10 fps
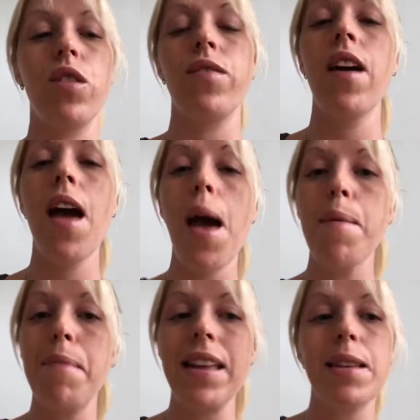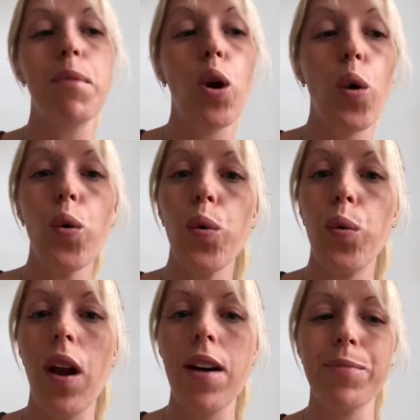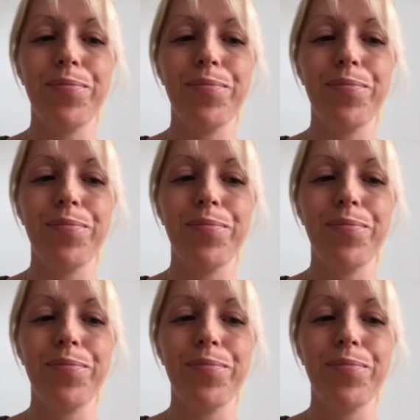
to have made them a lot cooler.